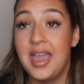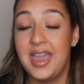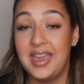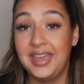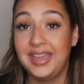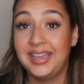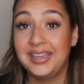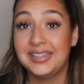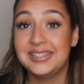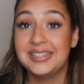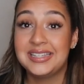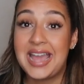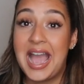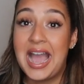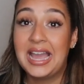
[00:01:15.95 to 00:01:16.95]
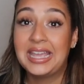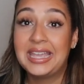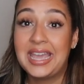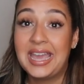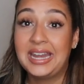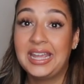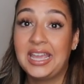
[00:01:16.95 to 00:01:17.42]
and I
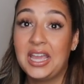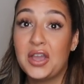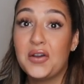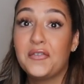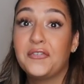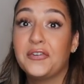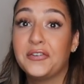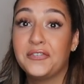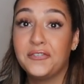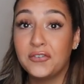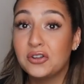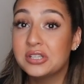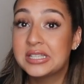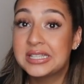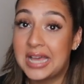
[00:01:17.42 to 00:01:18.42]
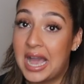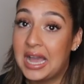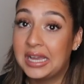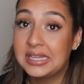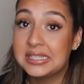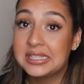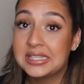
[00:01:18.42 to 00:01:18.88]
get it for full
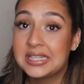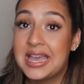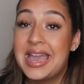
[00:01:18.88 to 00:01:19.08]
size.